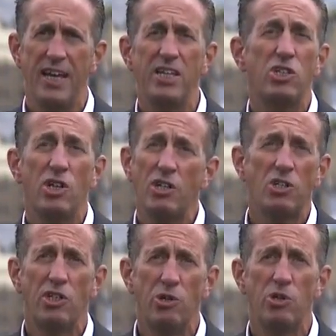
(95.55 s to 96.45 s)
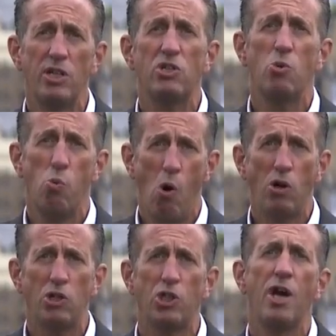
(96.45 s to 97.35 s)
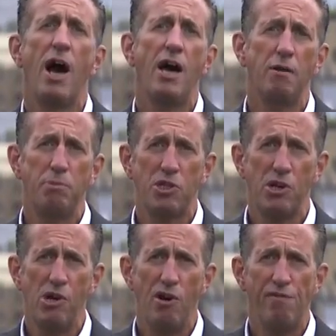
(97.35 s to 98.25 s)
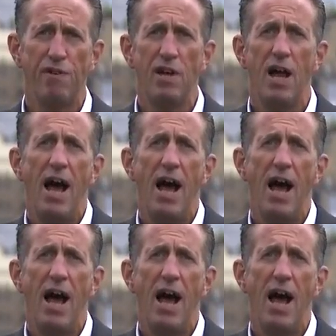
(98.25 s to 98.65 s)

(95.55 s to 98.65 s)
is just use it to watch and observe